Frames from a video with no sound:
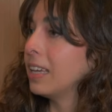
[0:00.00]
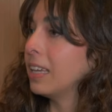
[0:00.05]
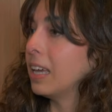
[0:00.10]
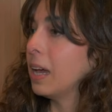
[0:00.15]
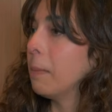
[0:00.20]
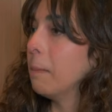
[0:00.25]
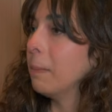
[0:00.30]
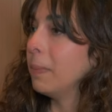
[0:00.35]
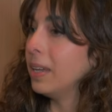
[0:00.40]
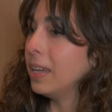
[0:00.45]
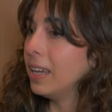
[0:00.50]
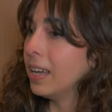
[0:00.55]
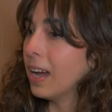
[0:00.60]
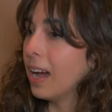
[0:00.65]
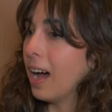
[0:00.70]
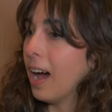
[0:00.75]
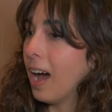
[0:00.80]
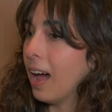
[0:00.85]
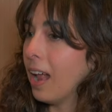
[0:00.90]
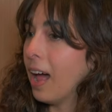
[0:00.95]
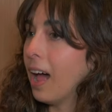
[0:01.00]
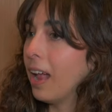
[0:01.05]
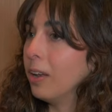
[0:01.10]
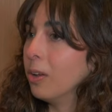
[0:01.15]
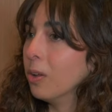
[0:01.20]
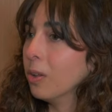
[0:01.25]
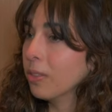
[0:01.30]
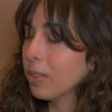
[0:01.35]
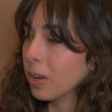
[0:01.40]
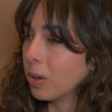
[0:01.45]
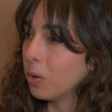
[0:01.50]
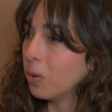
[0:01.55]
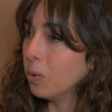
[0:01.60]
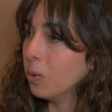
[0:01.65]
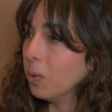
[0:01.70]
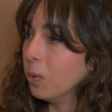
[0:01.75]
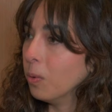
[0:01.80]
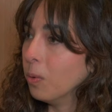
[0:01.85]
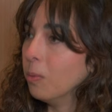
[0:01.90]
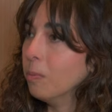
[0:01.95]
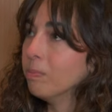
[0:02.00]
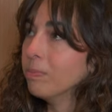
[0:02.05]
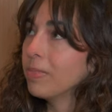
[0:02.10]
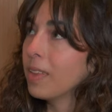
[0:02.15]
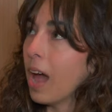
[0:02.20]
can be a, a, another cool